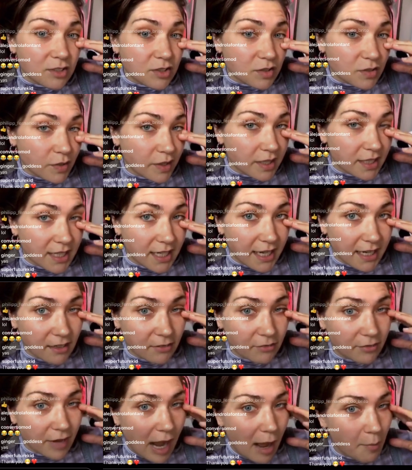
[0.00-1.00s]
just so I can kind
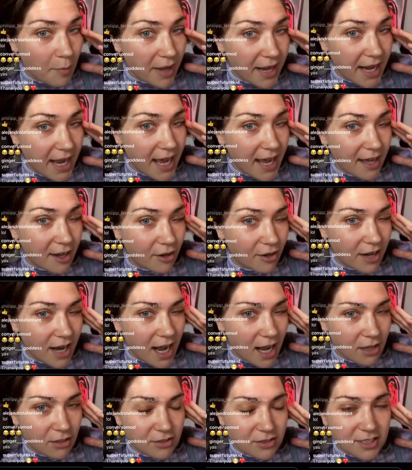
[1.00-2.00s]
of wrap my head
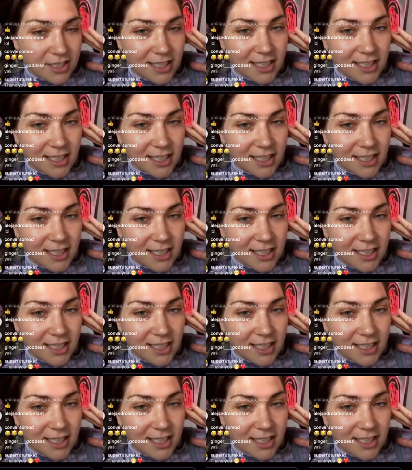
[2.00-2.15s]
around